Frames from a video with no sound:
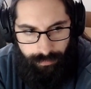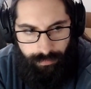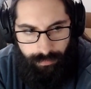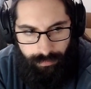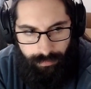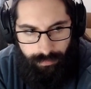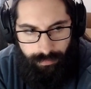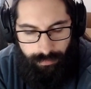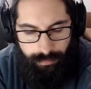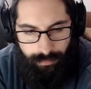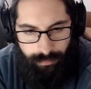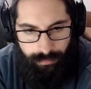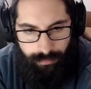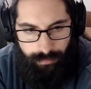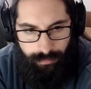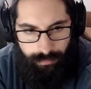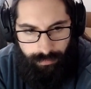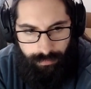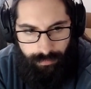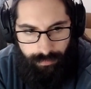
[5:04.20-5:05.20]

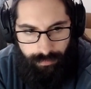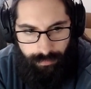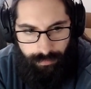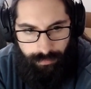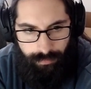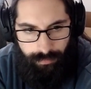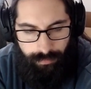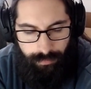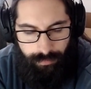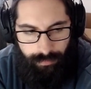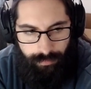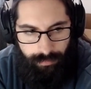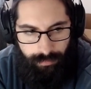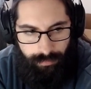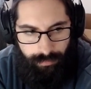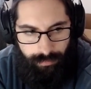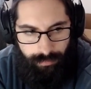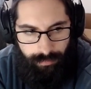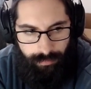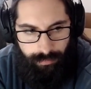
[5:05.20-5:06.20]

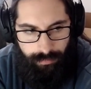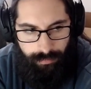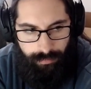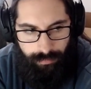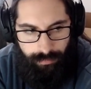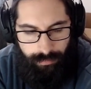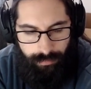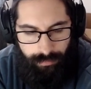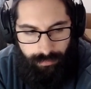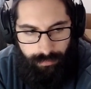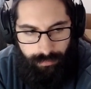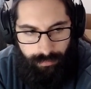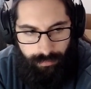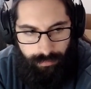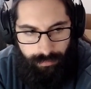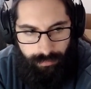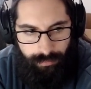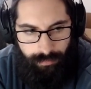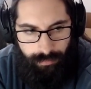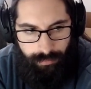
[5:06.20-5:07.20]

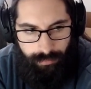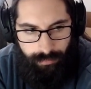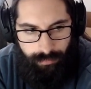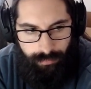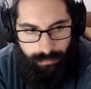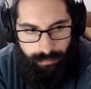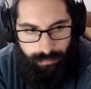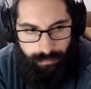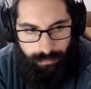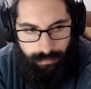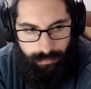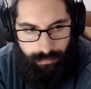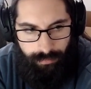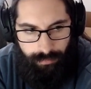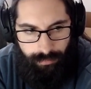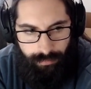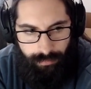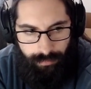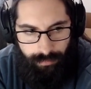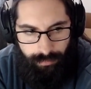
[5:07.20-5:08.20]

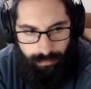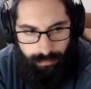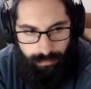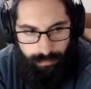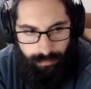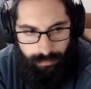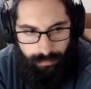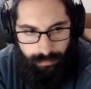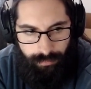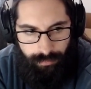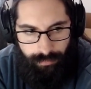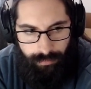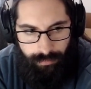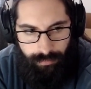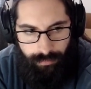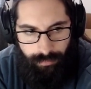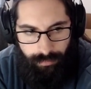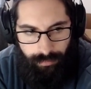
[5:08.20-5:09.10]
The person shown says nothing.